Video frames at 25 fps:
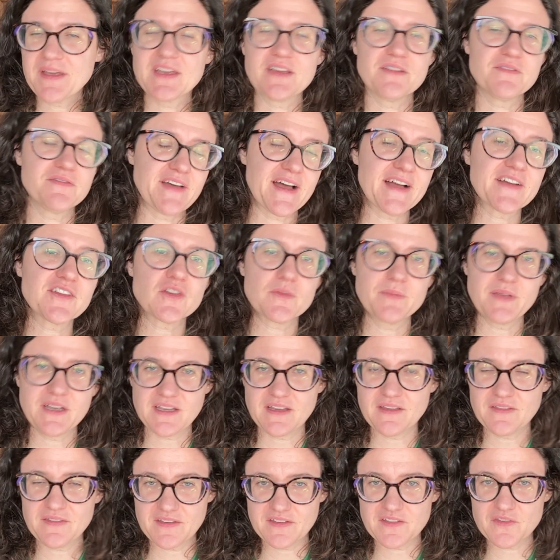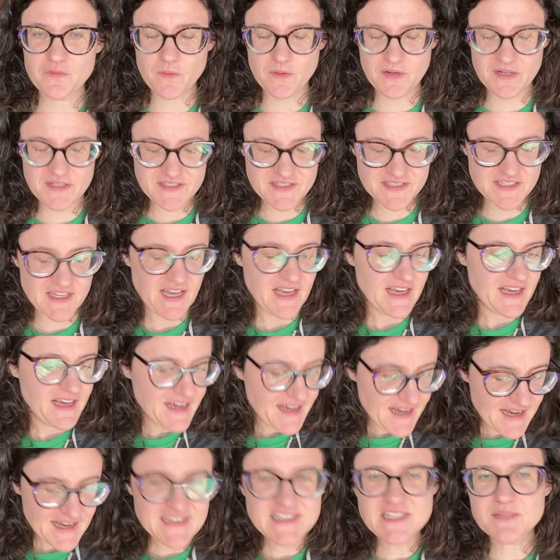In fact, they're making things worse.
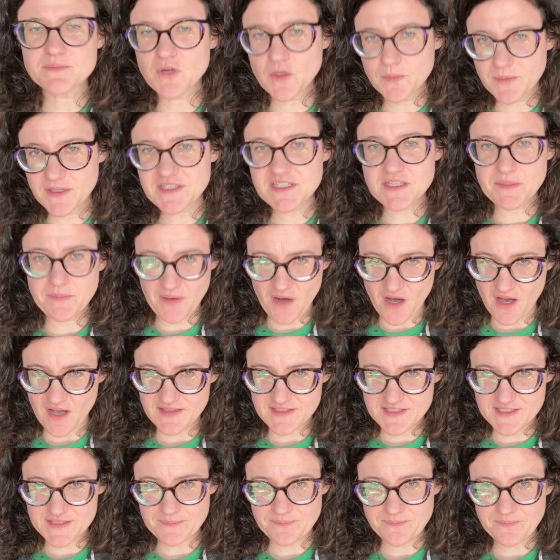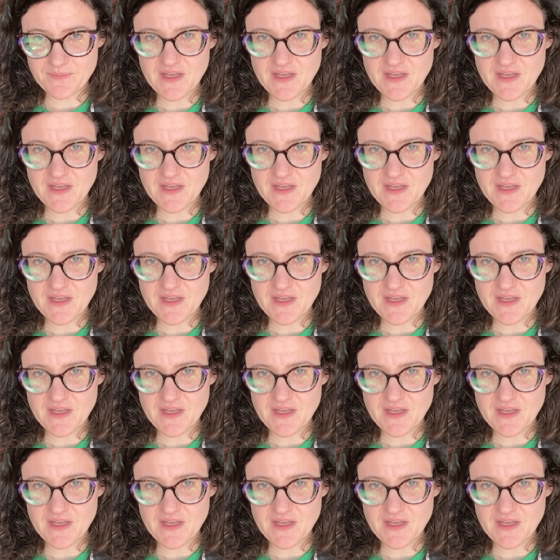It's a moment to pause.